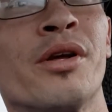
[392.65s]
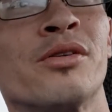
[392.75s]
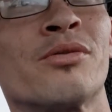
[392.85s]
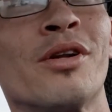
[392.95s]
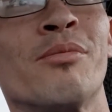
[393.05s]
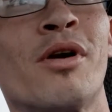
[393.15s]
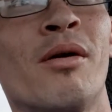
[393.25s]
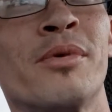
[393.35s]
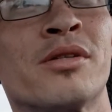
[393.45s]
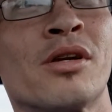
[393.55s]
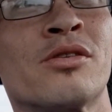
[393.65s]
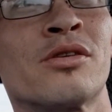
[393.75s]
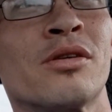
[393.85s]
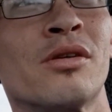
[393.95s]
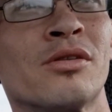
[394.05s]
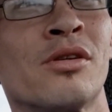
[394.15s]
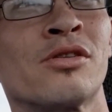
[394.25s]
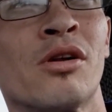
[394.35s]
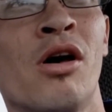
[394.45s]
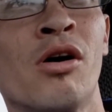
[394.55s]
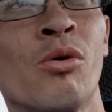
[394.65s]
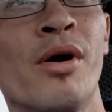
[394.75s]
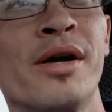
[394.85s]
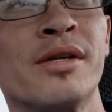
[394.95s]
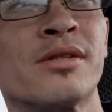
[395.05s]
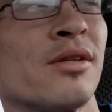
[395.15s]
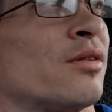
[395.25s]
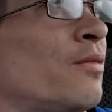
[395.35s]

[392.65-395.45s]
He's really brought me such such a long ways.